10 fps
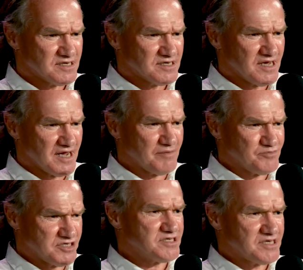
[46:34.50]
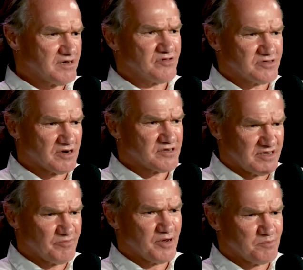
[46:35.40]
um, just tell the doctor
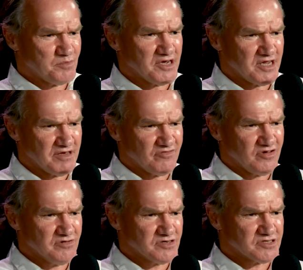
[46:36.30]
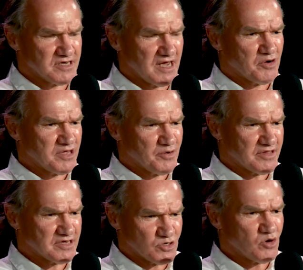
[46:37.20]
you've been bleeding furiously when you went
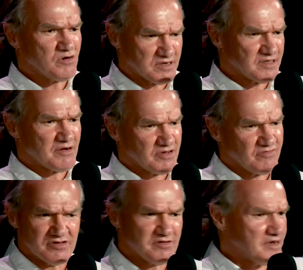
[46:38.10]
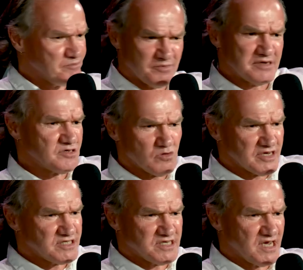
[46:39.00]
to the toilet, and they'll give you um, all
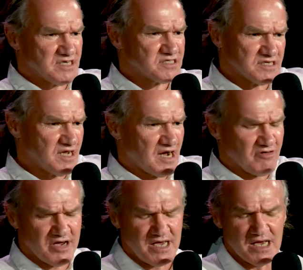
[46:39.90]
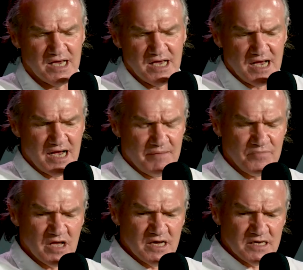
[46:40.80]
these tests in a hurry. Um,
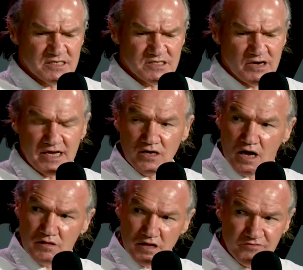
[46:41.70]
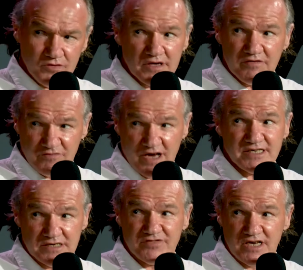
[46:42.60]
so I had a lot of really
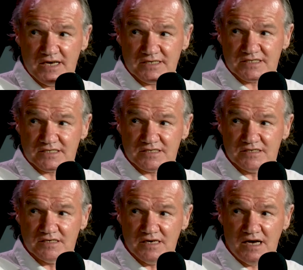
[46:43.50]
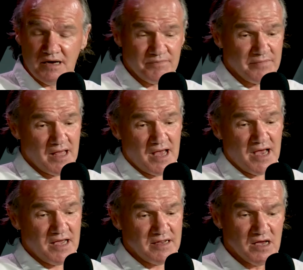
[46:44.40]
invasive tests. Um, and